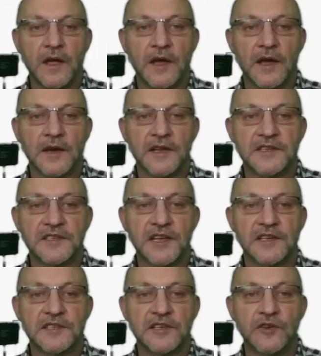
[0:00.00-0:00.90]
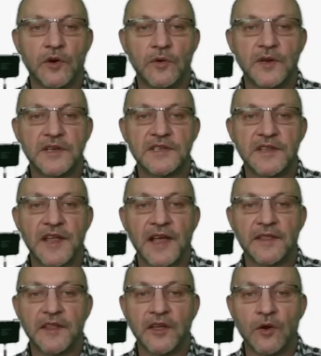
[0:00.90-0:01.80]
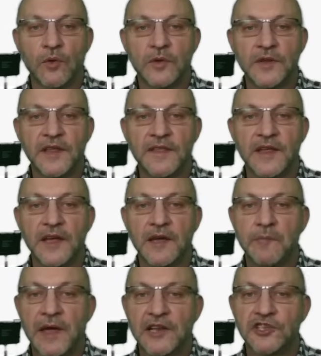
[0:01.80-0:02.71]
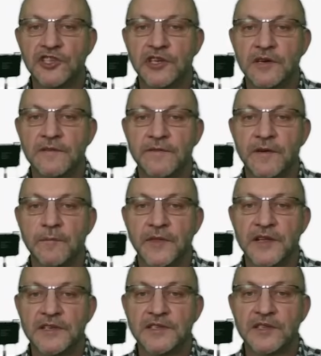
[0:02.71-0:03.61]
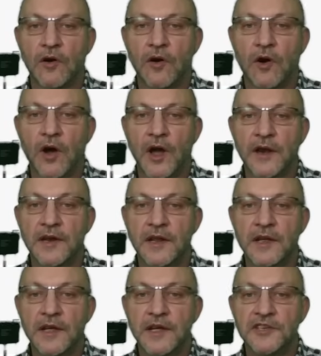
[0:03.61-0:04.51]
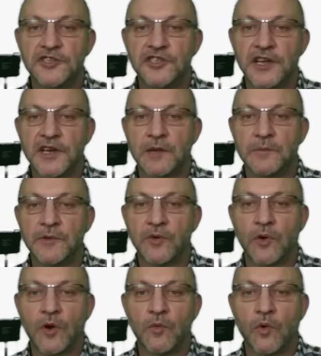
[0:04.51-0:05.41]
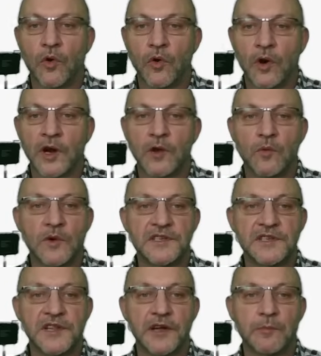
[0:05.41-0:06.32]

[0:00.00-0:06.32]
And he says, notice that the only thing mentioned from this on JW.org was their